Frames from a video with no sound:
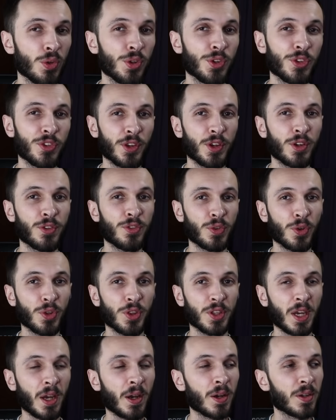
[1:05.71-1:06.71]
also for
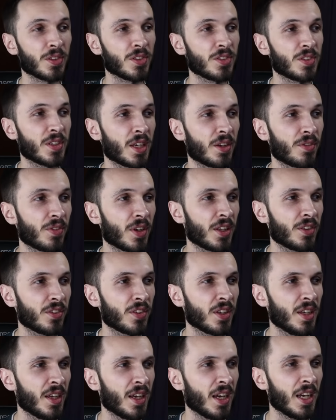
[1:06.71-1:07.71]
the Character Day
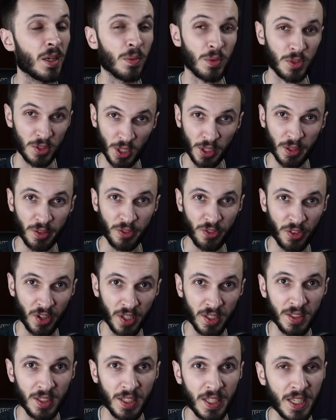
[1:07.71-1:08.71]
event, and it was a lot of fun.